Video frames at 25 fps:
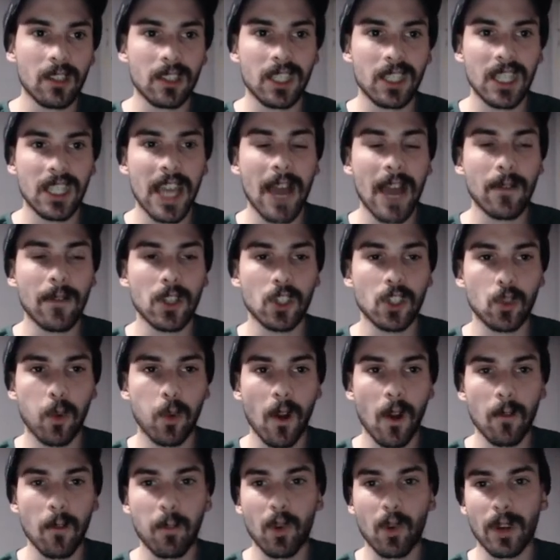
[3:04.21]
He averaged
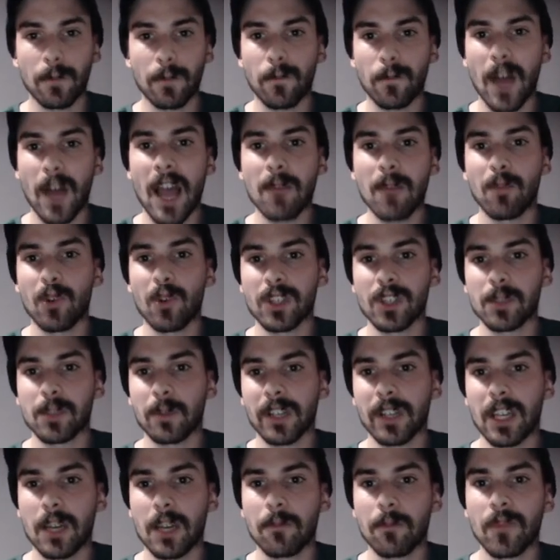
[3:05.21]
12.5 points per
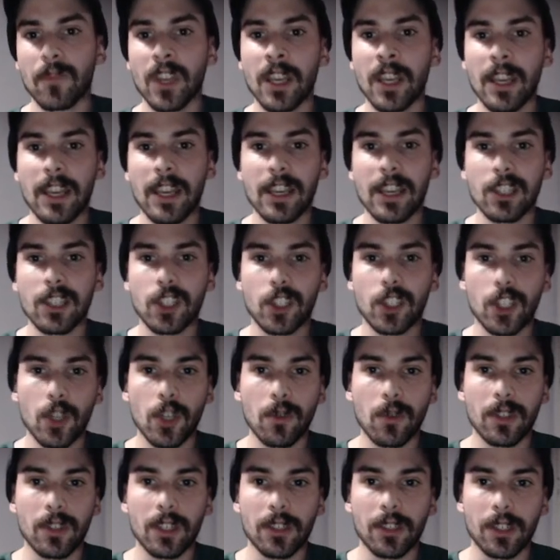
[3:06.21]
game his
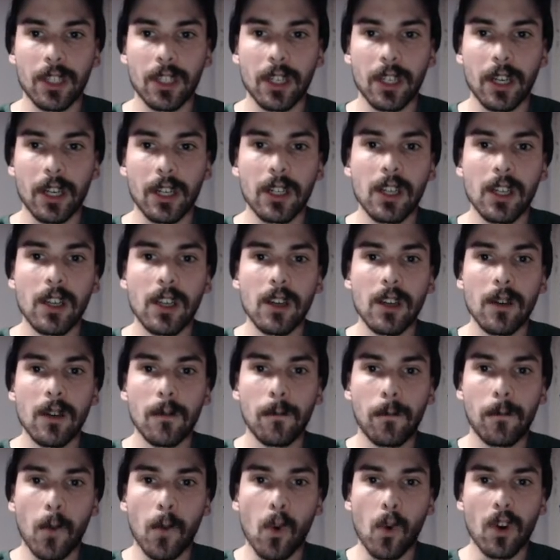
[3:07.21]
junior year
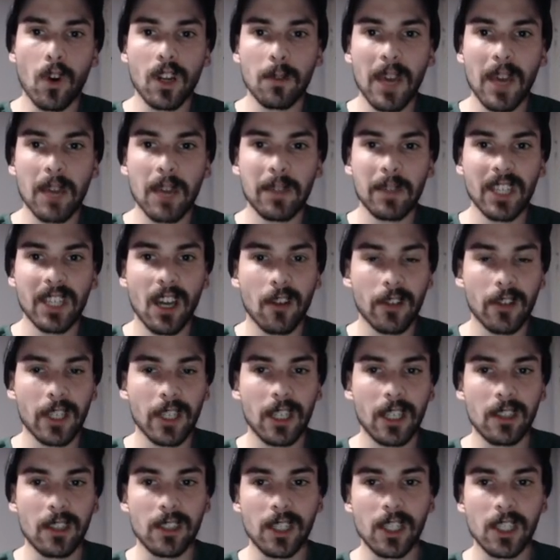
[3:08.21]
for the Miami
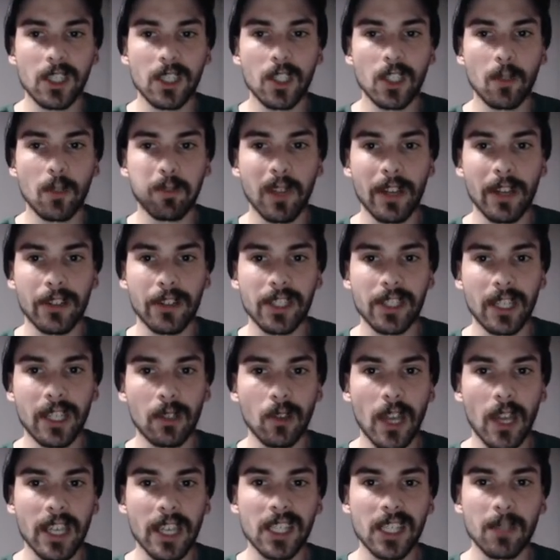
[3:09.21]
Hurricanes. These two players here,
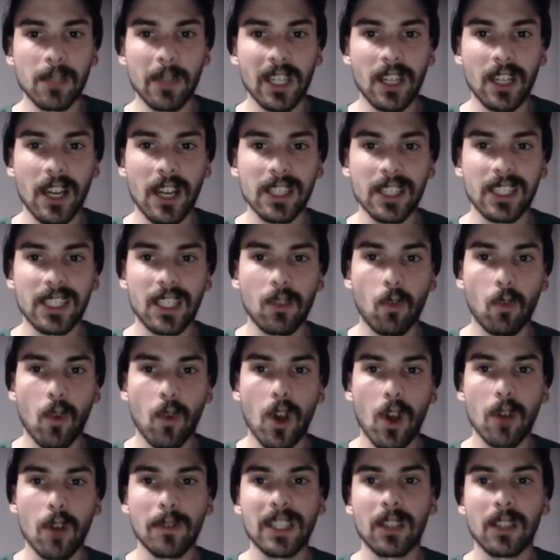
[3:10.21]
Likes and McGusty,
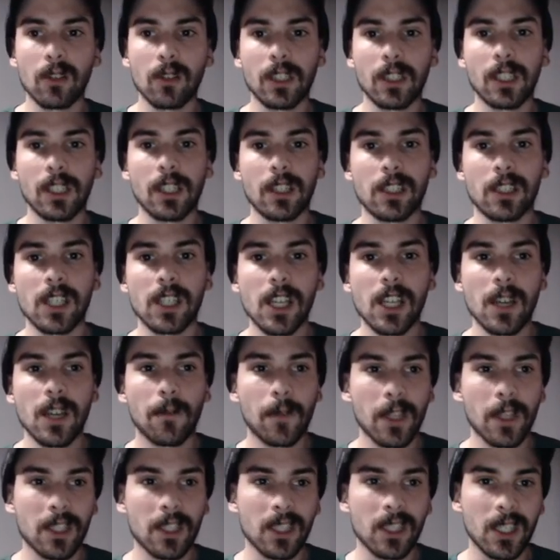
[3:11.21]
will be the leaders
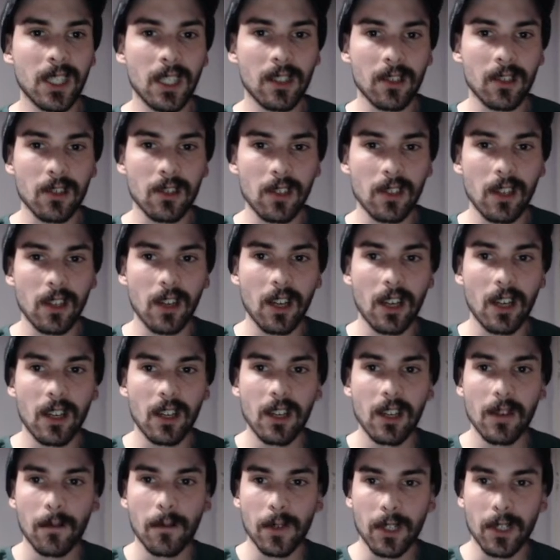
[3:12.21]
for the seniors,
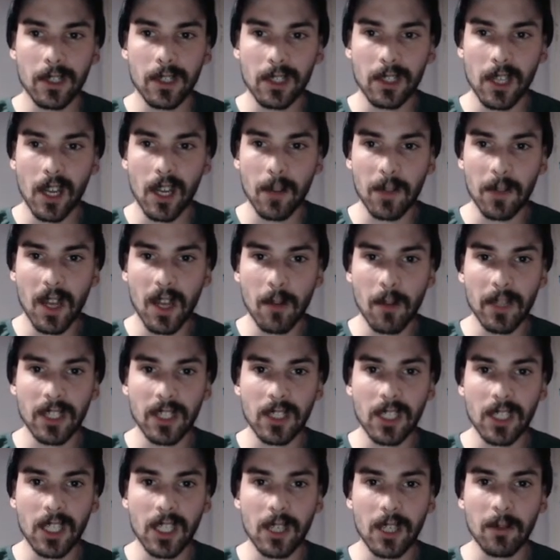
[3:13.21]
for this upcoming
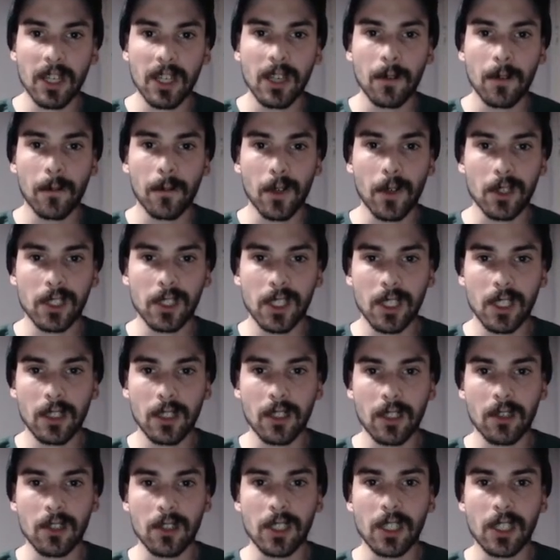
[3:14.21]
team for
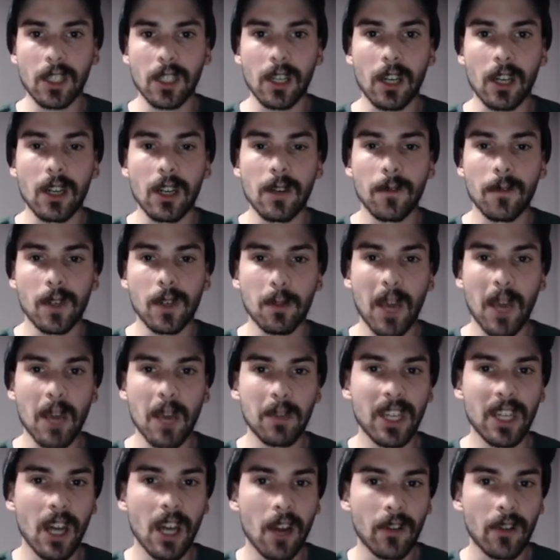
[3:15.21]
seniors here for the
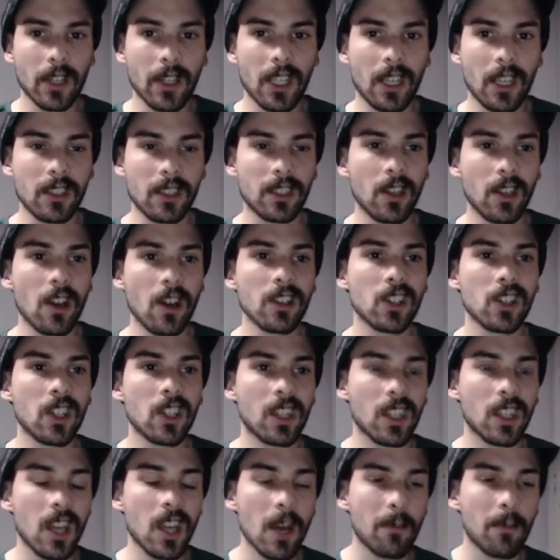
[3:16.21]
Miami Hurricanes. They're also going
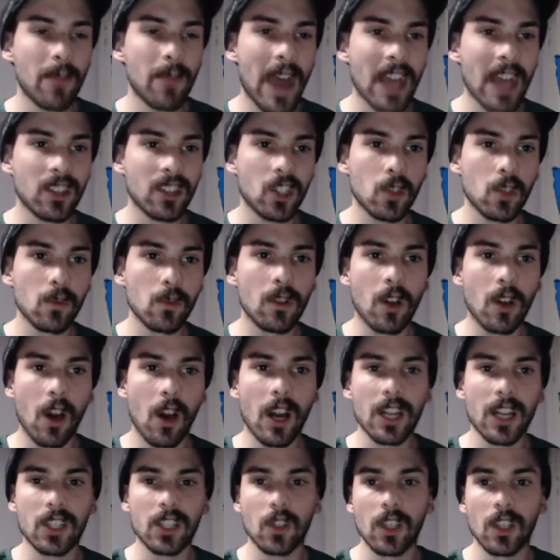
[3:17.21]
to get back two
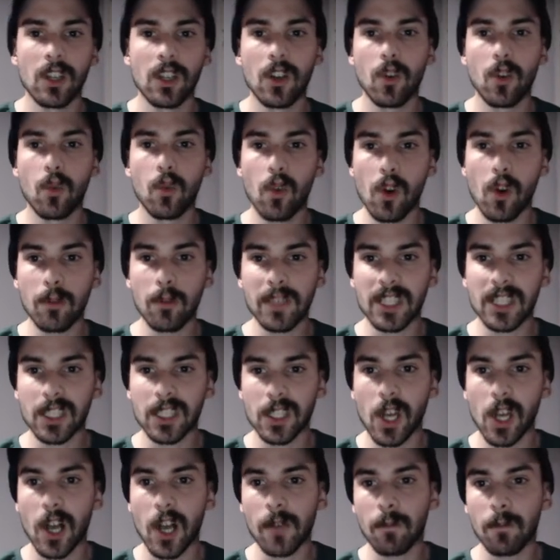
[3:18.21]
guards who will be
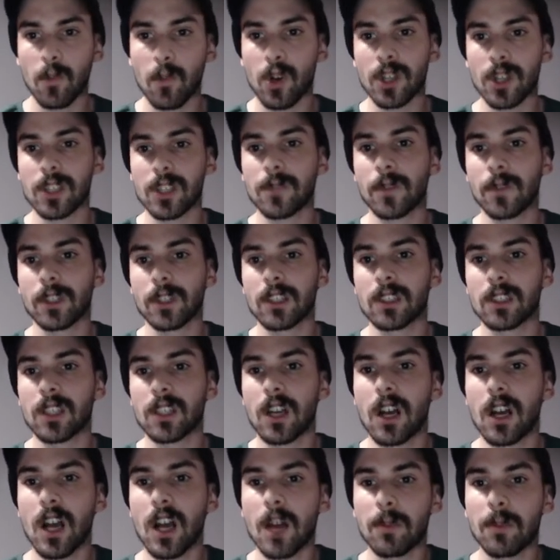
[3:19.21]
sophomores for this
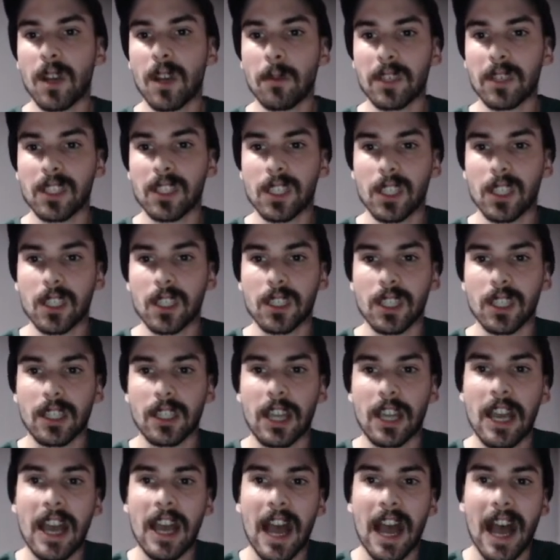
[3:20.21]
upcoming season,
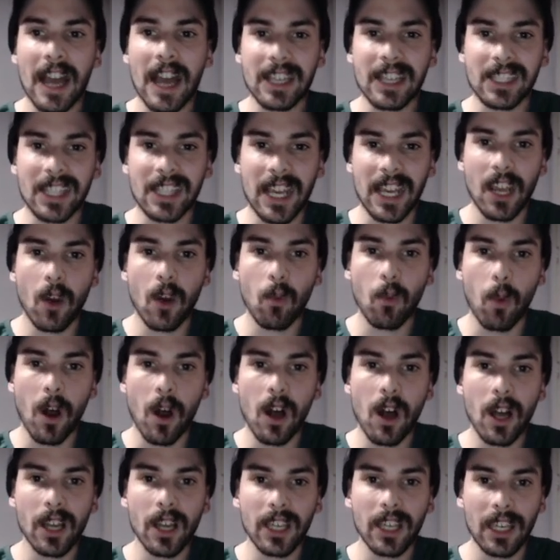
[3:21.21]
Isaiah
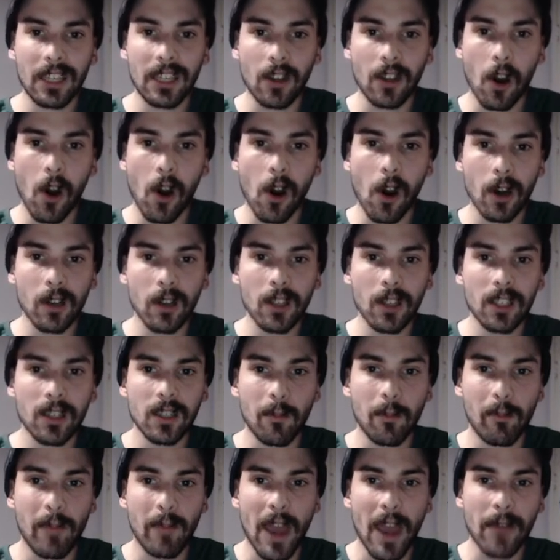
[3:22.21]
Wong and Harland
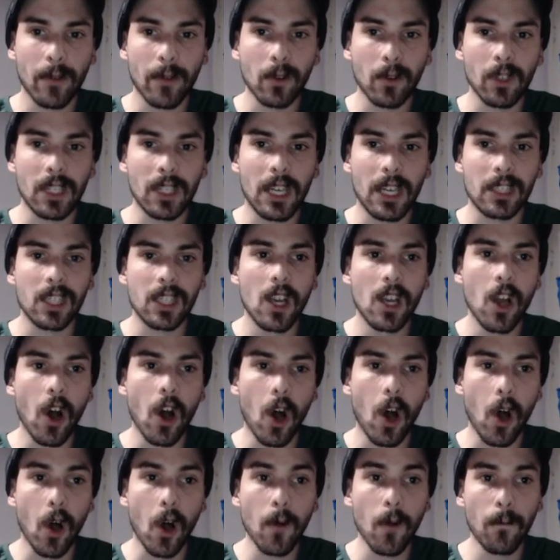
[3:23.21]
Beverly. As
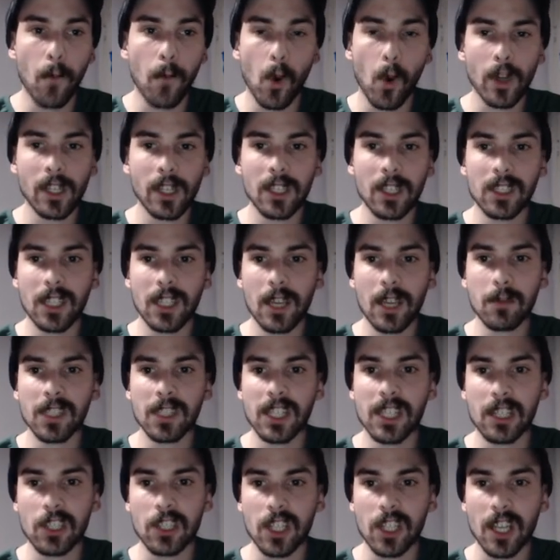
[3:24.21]
all four of these names
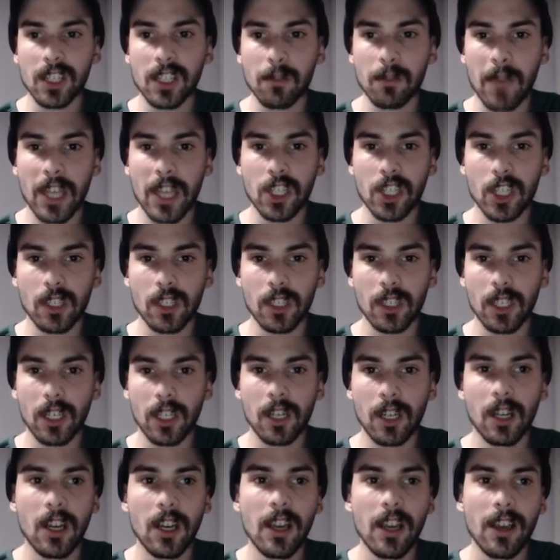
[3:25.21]
that I just mentioned
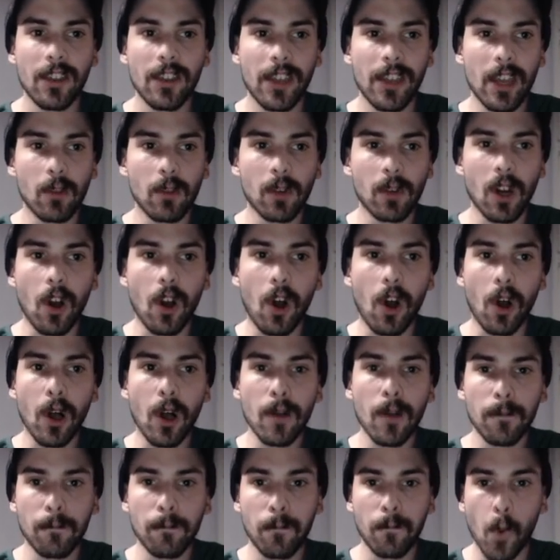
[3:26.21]
here, they were all
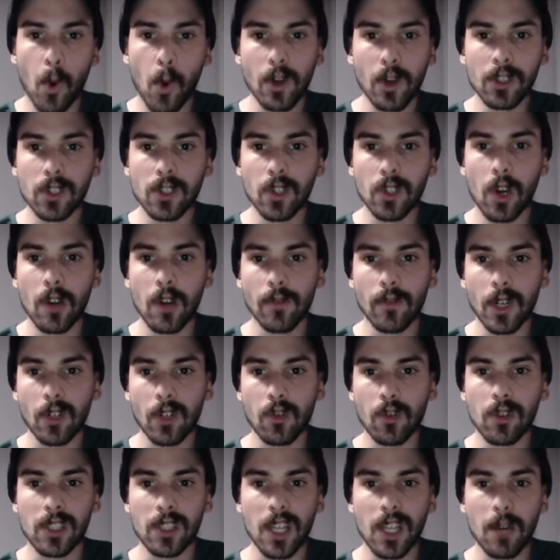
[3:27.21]
four-star
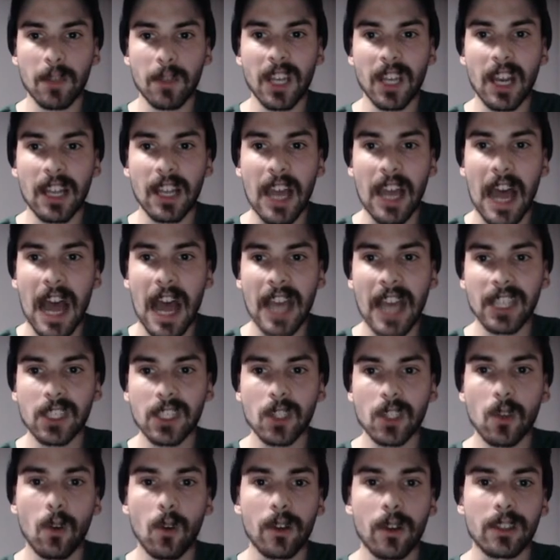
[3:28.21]
recruits coming out of high
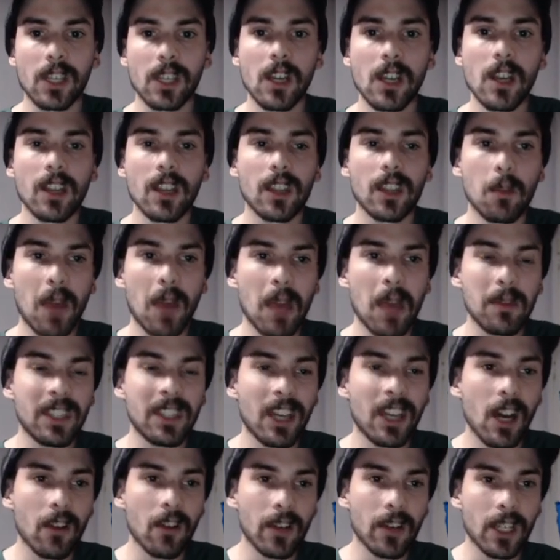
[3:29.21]
school. As the Miami
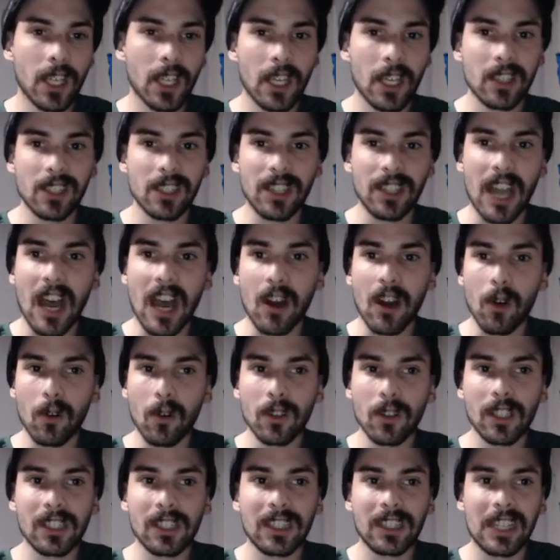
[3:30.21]
Hurricanes, not
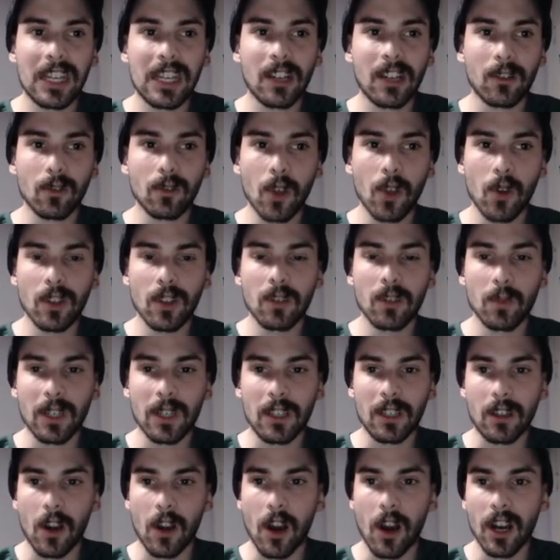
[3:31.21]
only they are loaded
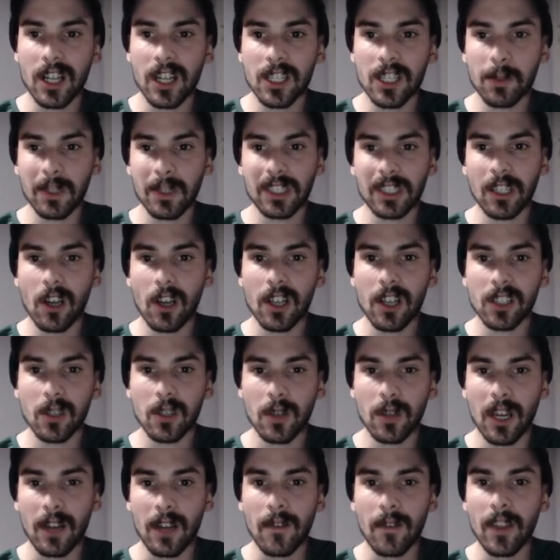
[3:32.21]
with guards, but they also
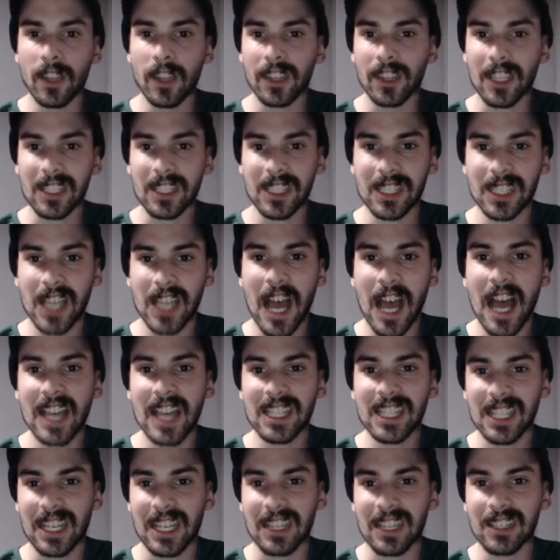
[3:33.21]
got the
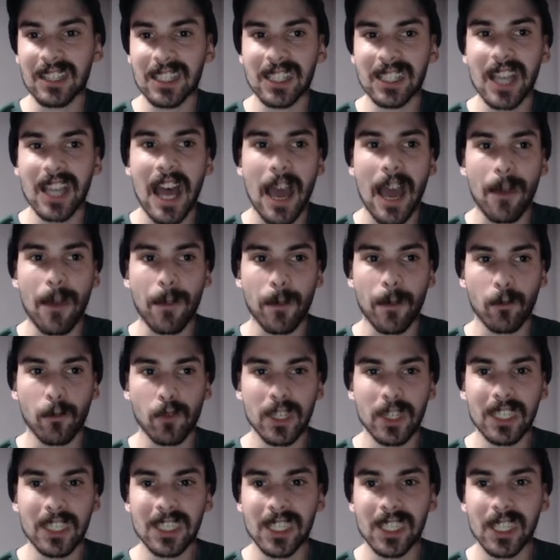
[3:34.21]
size inside.
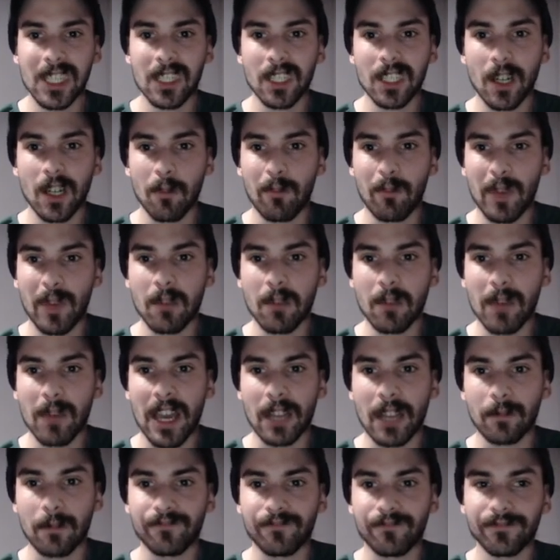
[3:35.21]
Three senior big
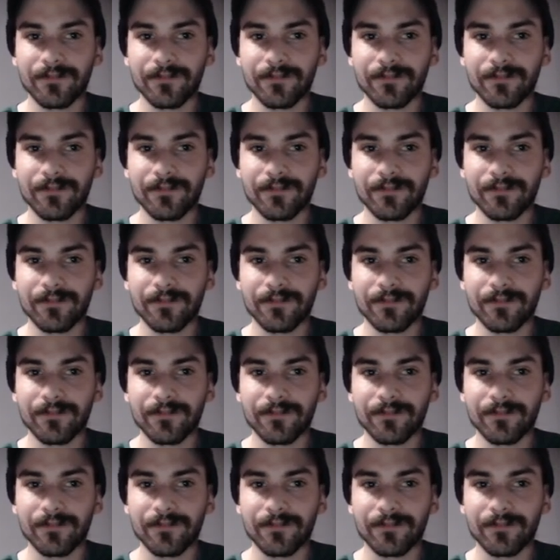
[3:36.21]
men